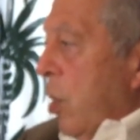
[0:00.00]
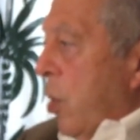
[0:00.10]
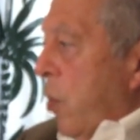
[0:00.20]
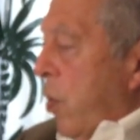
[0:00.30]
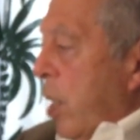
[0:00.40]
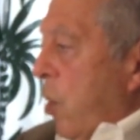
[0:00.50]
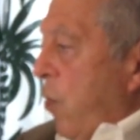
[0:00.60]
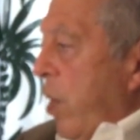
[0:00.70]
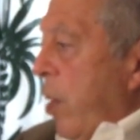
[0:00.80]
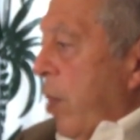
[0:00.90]
So thank
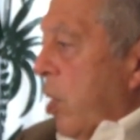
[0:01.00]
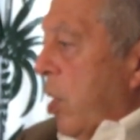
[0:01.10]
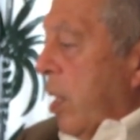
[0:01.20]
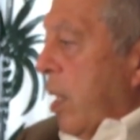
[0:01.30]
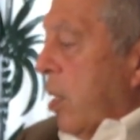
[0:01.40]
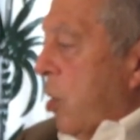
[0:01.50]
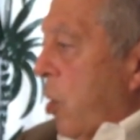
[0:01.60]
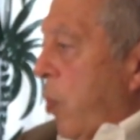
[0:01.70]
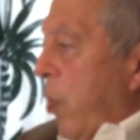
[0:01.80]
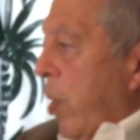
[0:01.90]
you very much. I think I'll
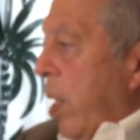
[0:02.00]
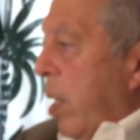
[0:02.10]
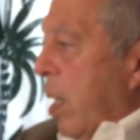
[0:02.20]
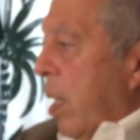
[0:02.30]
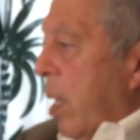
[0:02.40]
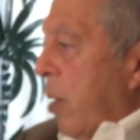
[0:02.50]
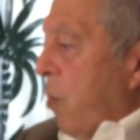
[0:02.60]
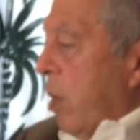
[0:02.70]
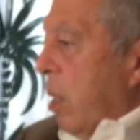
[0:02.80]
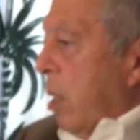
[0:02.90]
stop there, and I
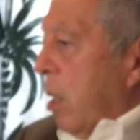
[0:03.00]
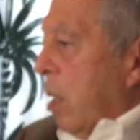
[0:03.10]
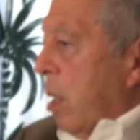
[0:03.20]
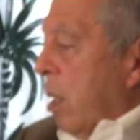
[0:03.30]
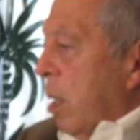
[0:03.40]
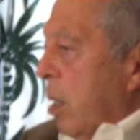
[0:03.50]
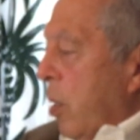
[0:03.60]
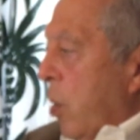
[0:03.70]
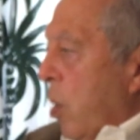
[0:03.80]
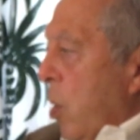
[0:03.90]

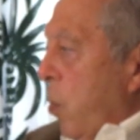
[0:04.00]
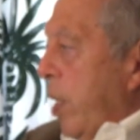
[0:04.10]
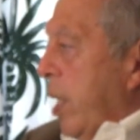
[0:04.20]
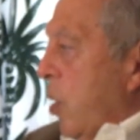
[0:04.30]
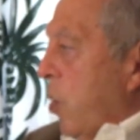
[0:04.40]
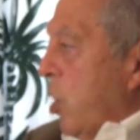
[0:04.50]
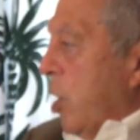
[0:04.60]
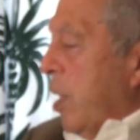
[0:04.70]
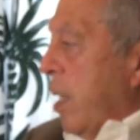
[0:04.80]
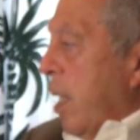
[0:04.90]
will, we take
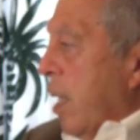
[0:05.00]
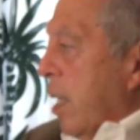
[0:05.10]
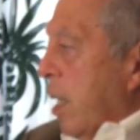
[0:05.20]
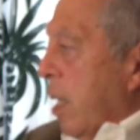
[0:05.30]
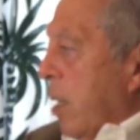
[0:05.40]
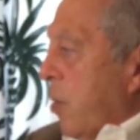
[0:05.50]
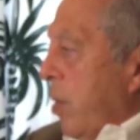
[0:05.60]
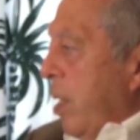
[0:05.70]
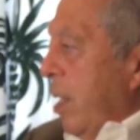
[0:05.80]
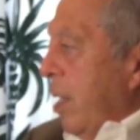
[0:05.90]
questions at the end, Helen, aren't we?